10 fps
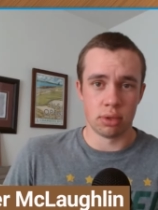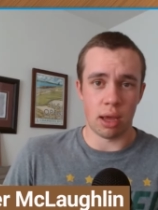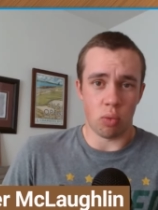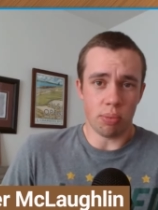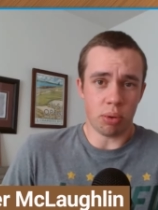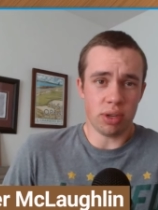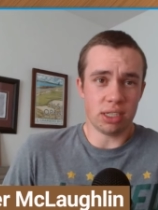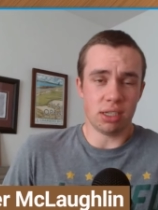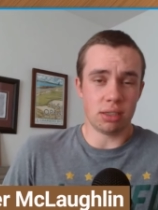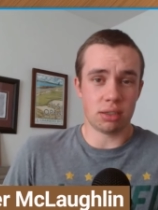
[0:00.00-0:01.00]
At what
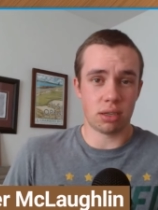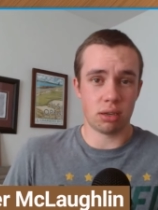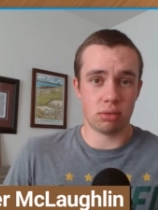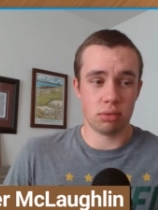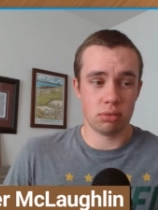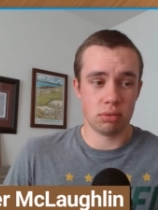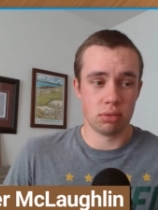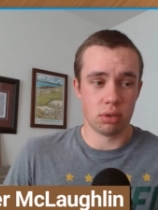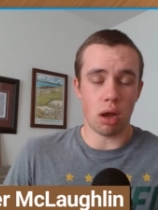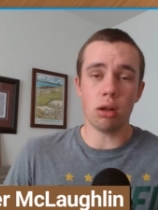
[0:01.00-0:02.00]
point do you just go,
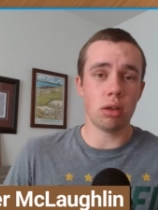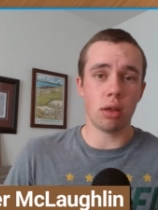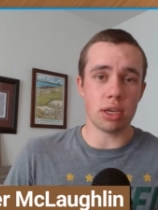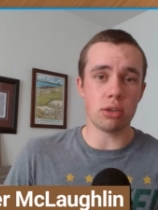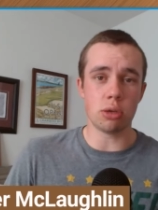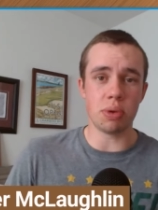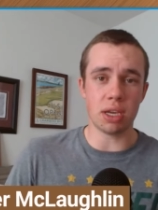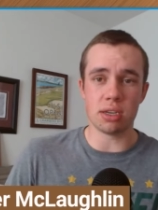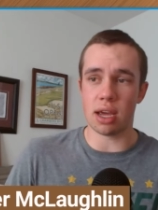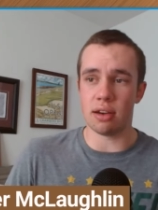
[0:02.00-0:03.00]
oh, you should be
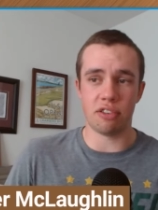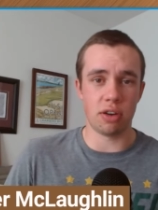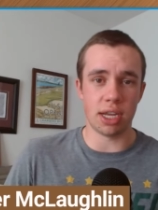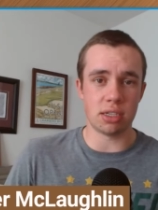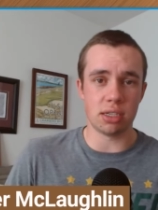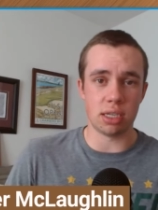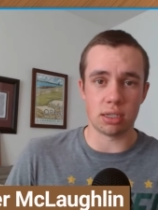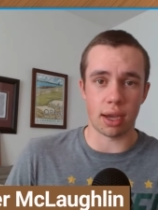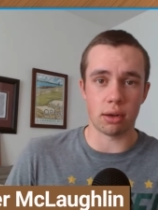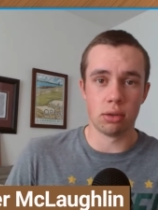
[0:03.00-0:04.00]
contending for an ACC
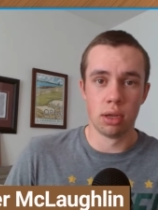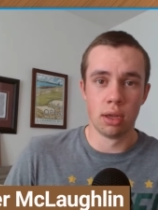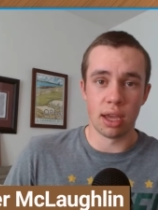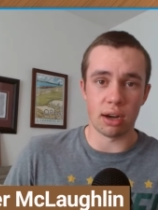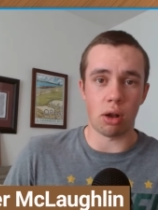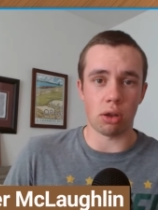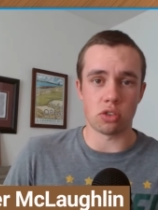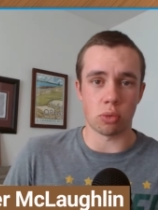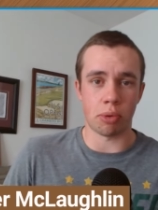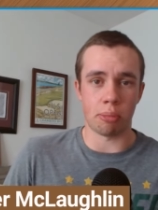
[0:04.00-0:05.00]
title and a college
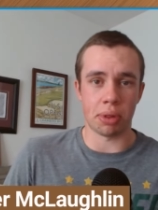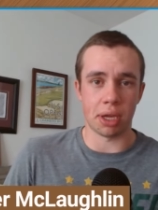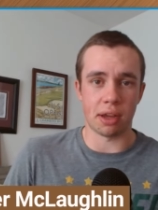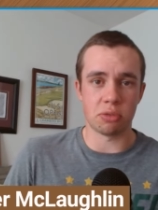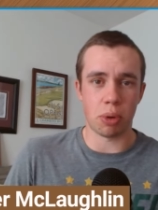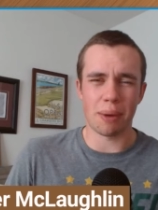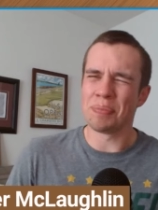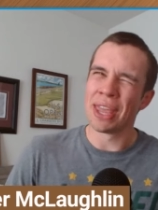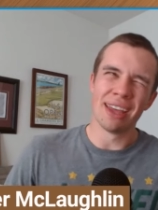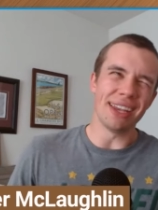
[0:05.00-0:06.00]
football playoff spot?
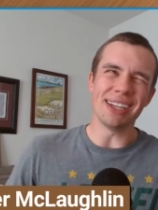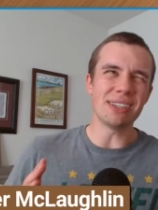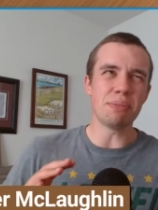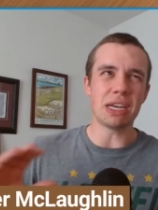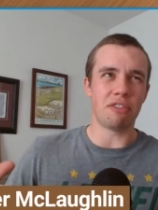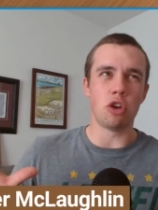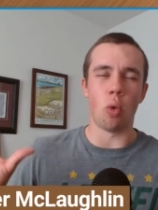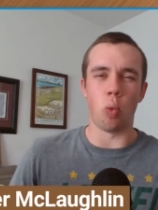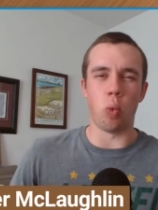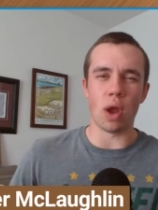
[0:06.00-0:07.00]
That doesn't mean if you
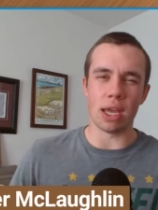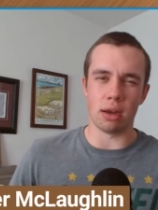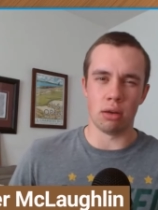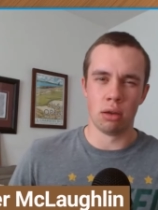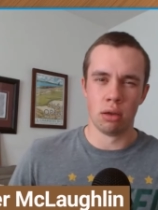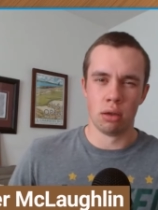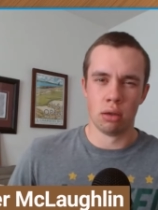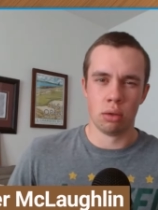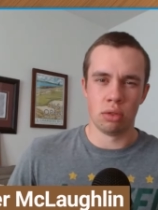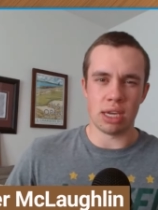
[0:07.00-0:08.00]
don't win
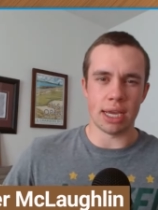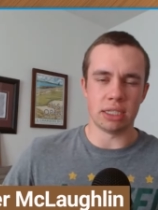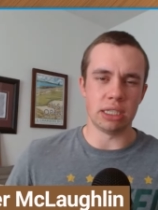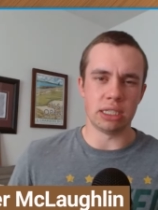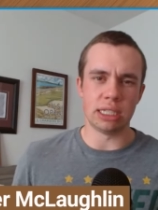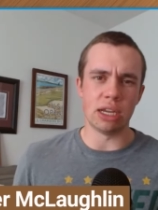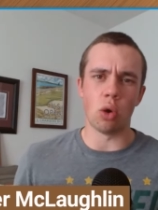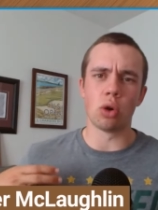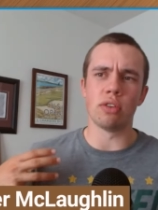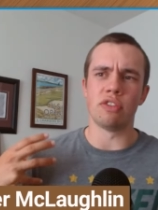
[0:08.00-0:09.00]
the ACC
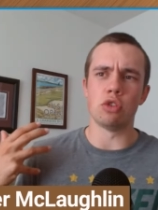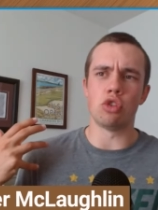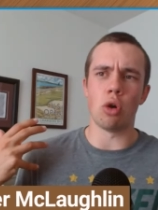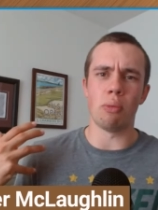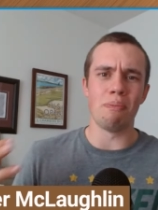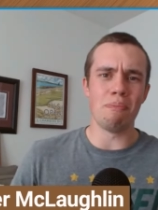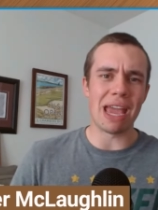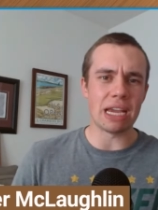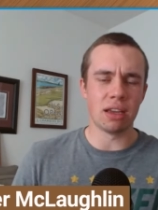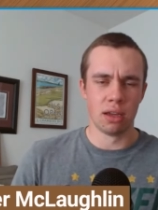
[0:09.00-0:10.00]
or if you don't
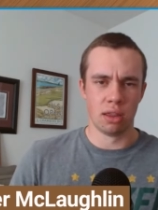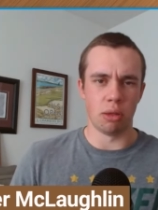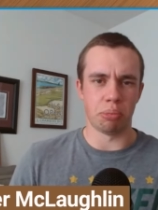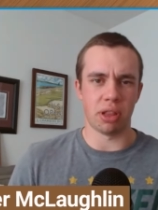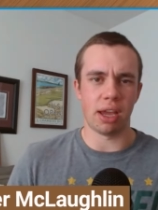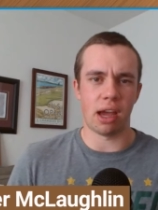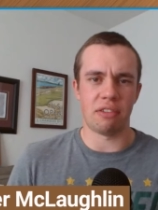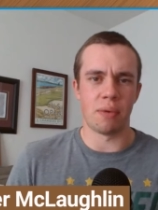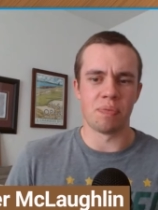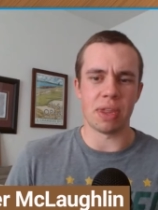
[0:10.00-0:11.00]
make the
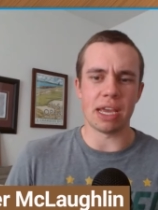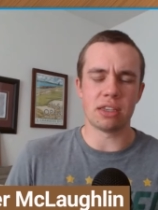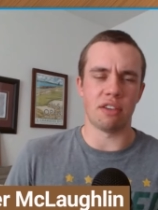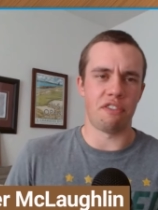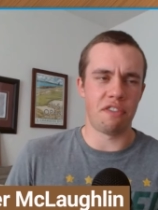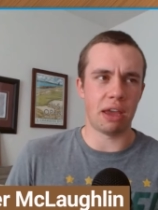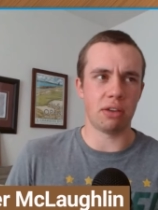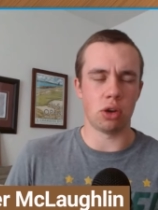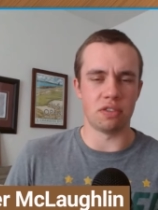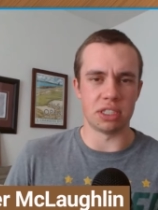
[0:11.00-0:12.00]
playoff, it's a
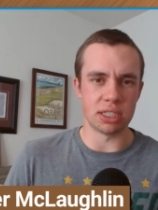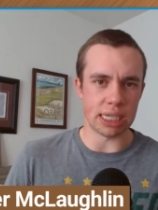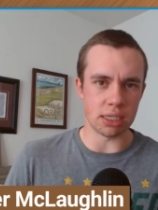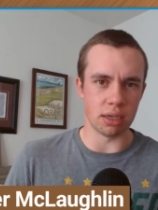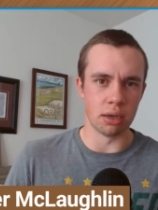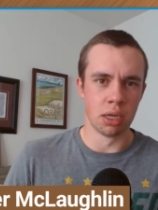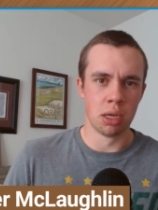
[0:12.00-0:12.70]
failure of a season.